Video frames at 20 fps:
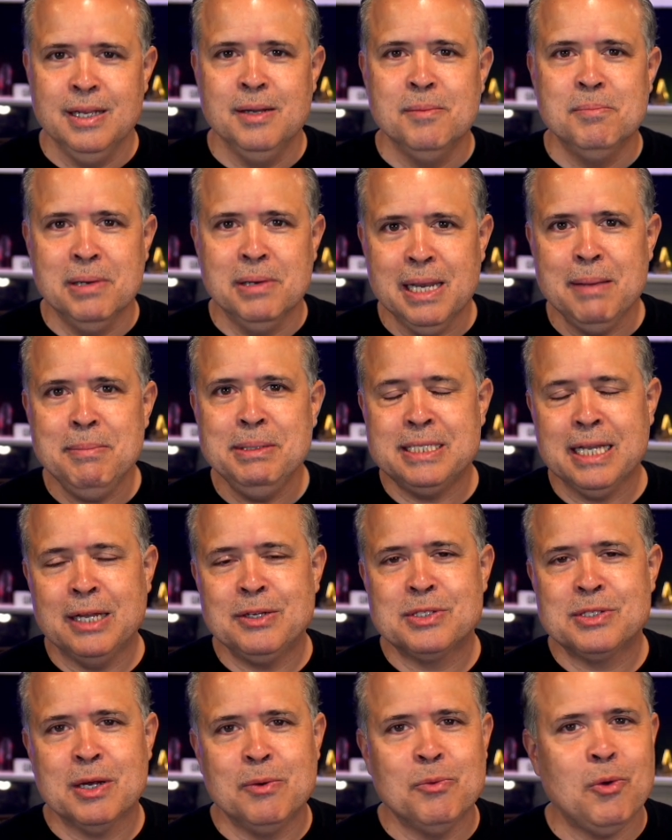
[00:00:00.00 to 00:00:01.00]
But let me tell
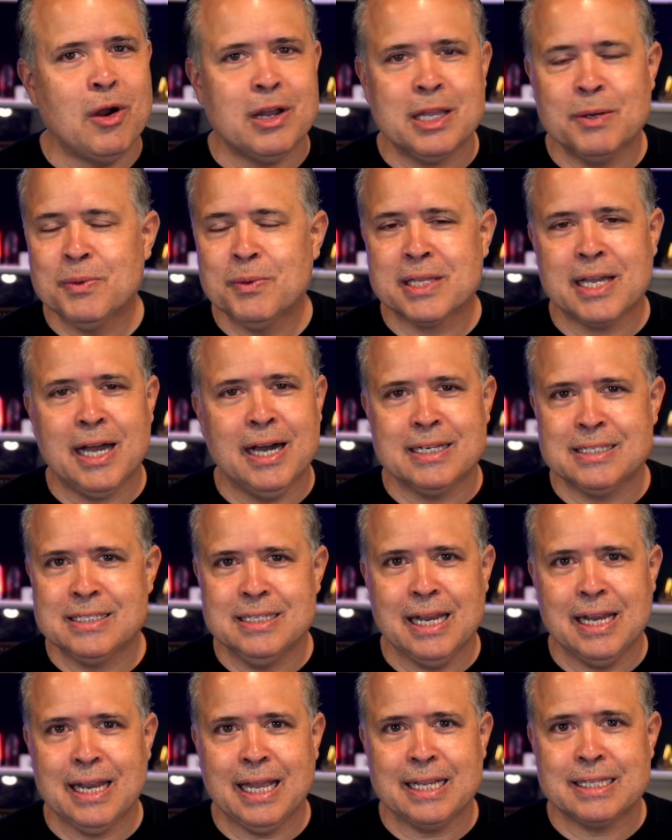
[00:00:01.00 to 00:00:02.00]
you something, walking with God is
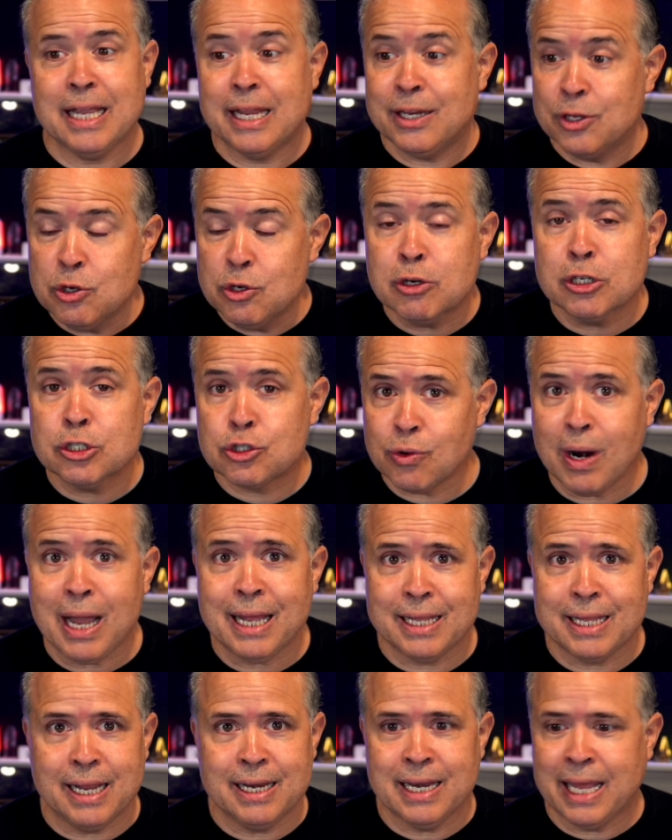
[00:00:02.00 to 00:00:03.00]
not like that. You could try
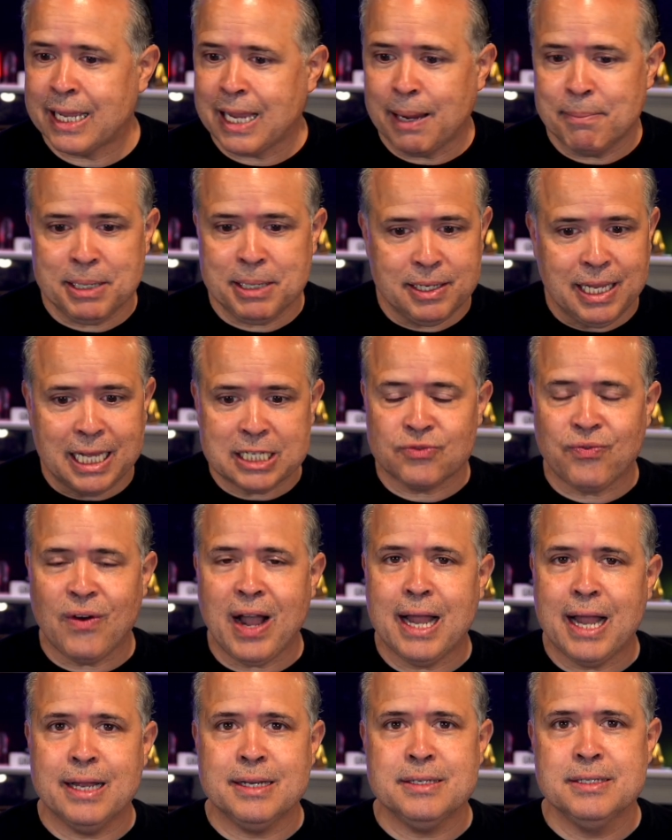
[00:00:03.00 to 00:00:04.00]
that. Like, I mean, that's
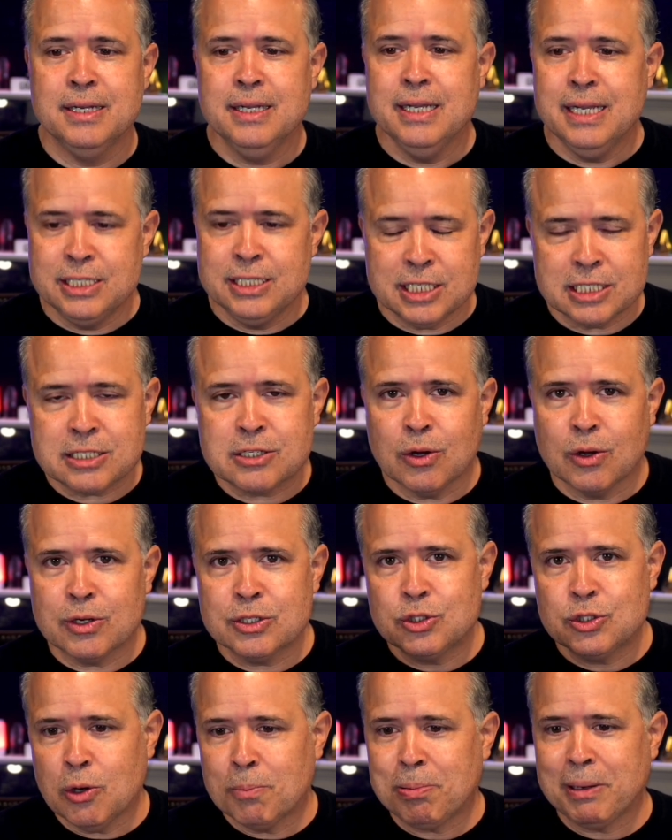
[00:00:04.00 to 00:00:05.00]
fine. Just as long
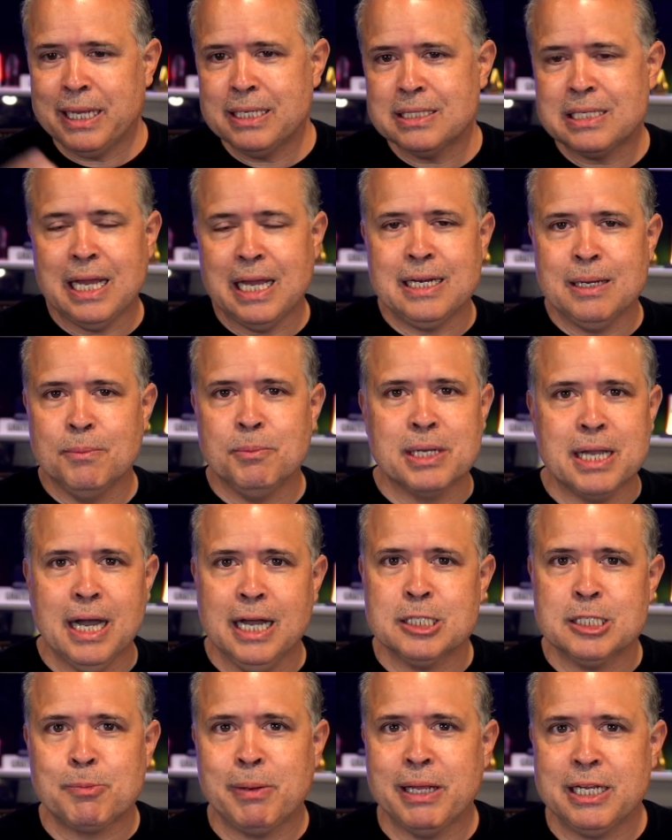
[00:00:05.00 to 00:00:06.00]
as your plans line up with
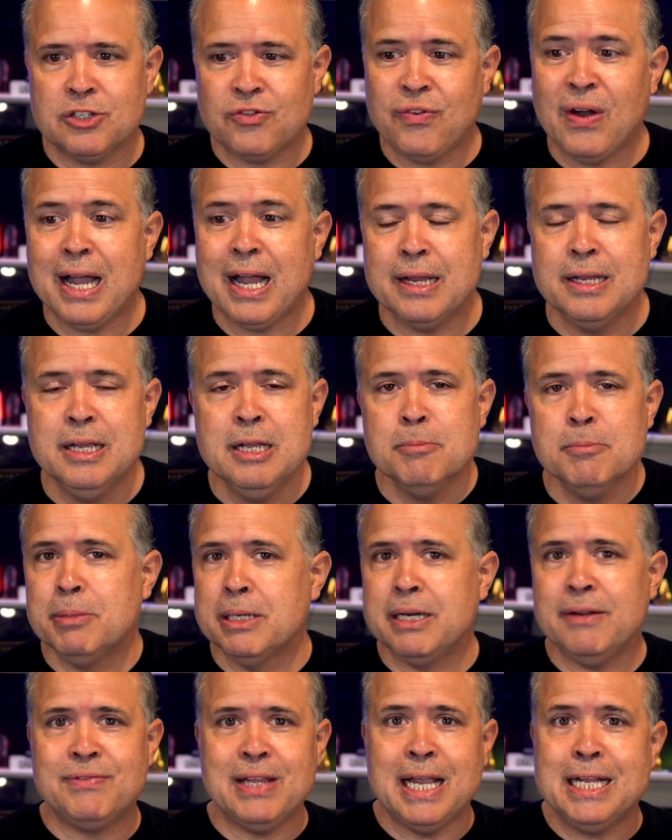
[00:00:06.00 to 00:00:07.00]
God's plans, fine.
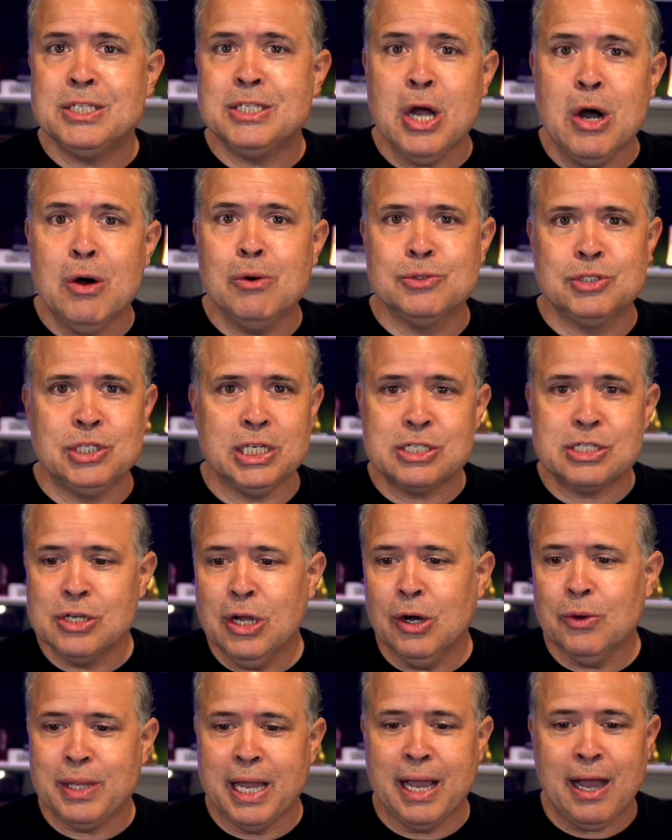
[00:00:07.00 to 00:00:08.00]
But if they don't, just
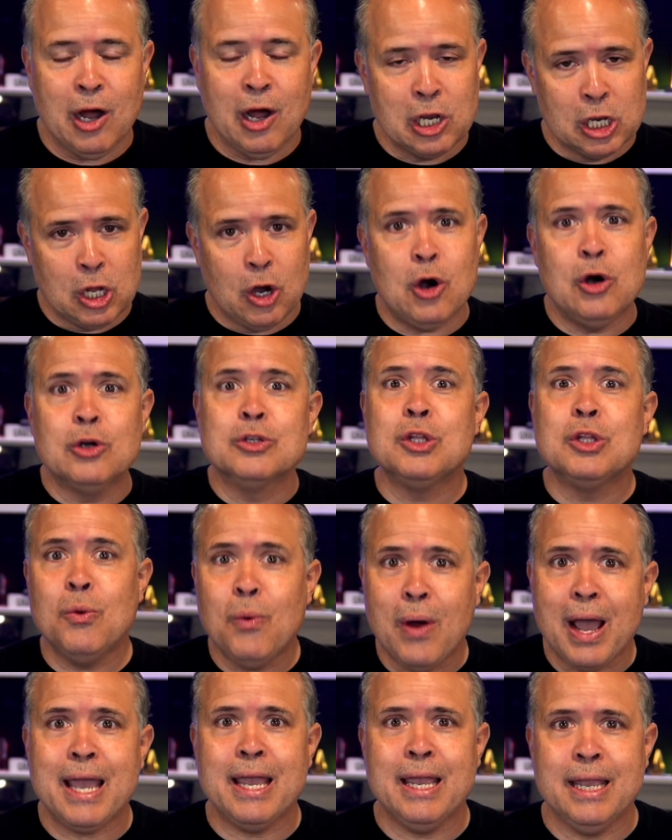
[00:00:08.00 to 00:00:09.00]
know that along the
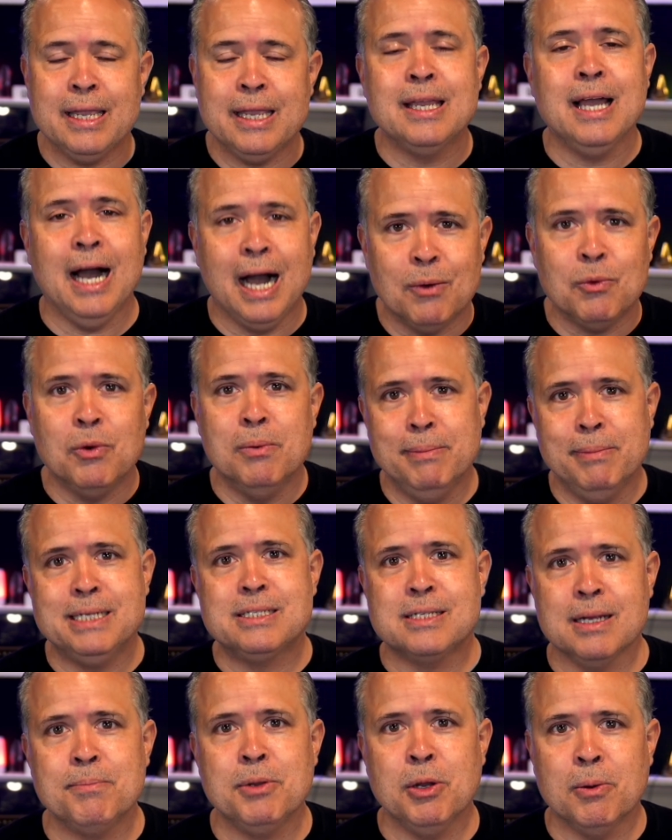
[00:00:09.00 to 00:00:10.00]
way, God will
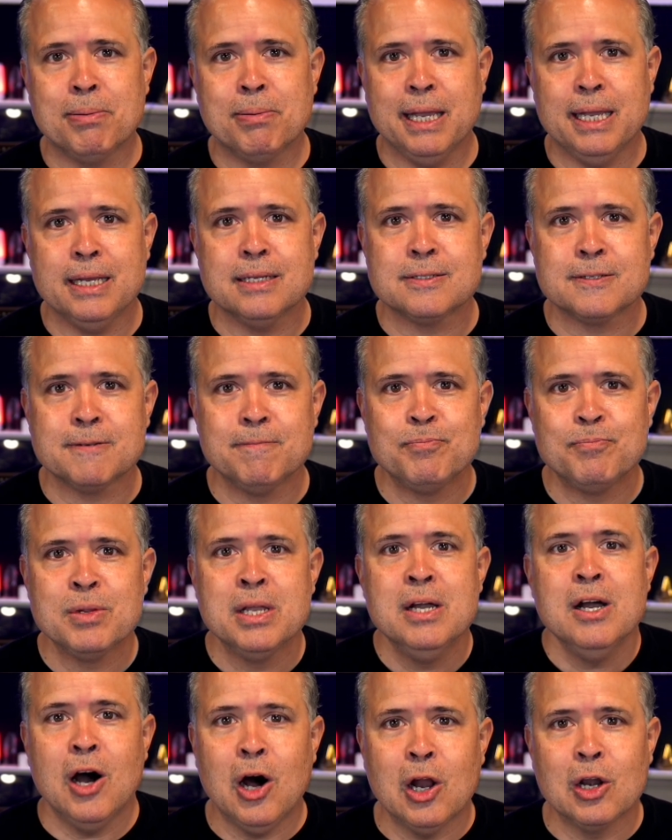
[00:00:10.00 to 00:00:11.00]
mess up your plans.
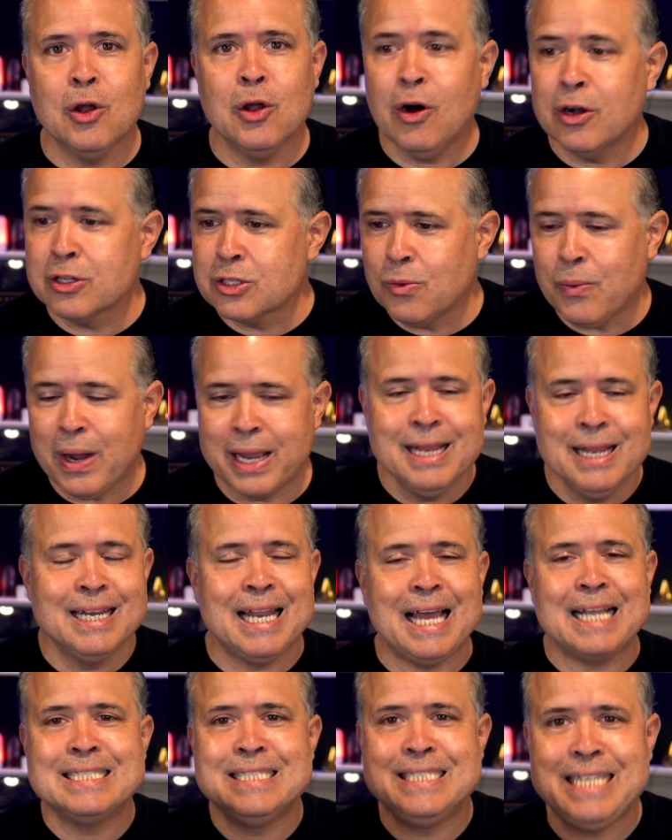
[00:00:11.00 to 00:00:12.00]
Along the way,
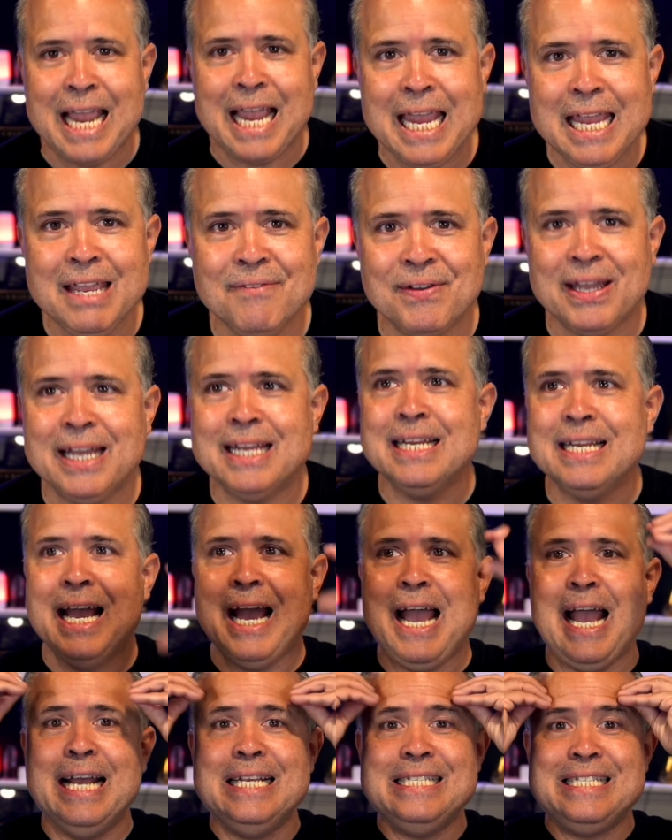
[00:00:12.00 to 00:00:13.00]
like, David
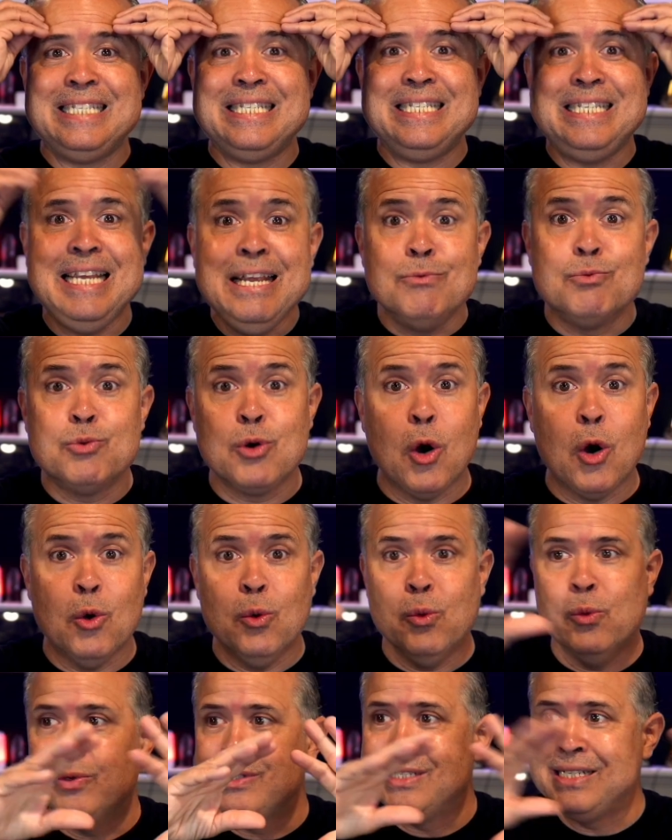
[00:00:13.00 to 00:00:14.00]
had
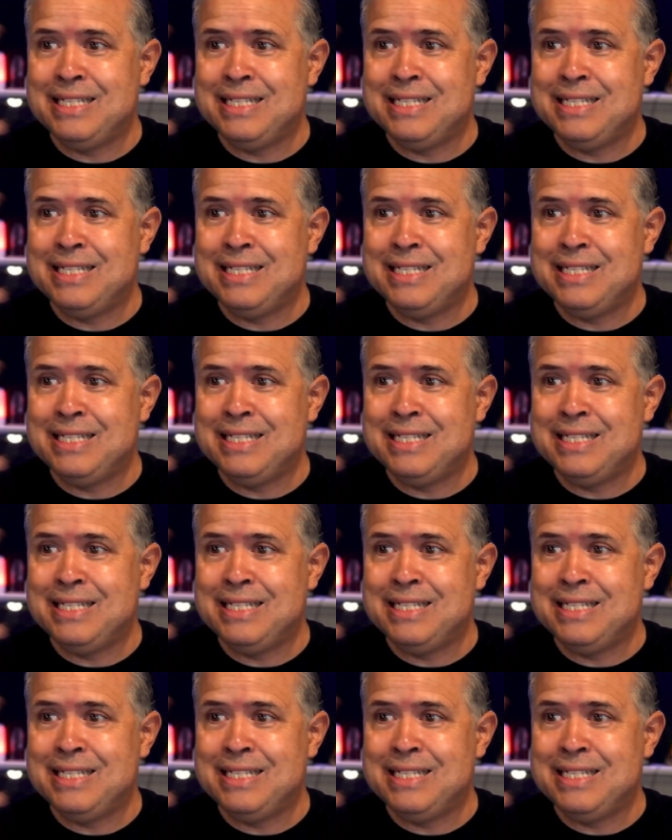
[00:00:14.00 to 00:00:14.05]
zero